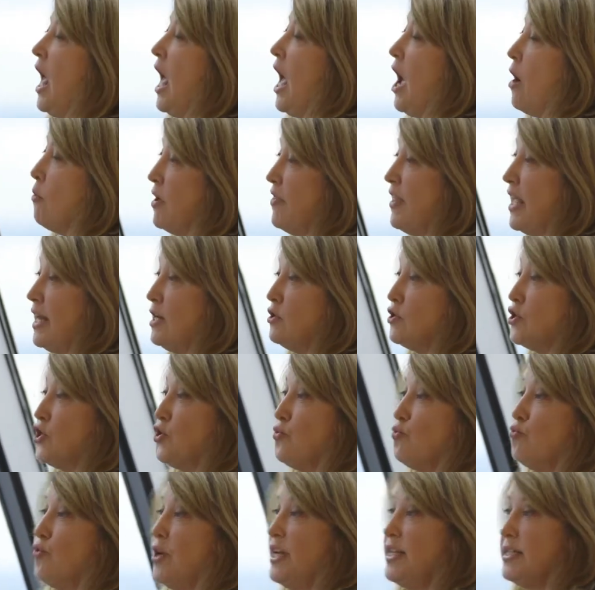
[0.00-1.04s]
And when they looked
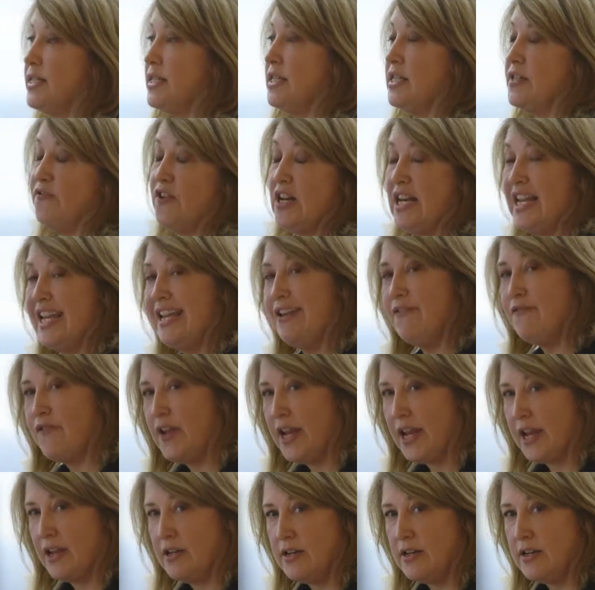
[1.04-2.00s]
at reasons for leaving,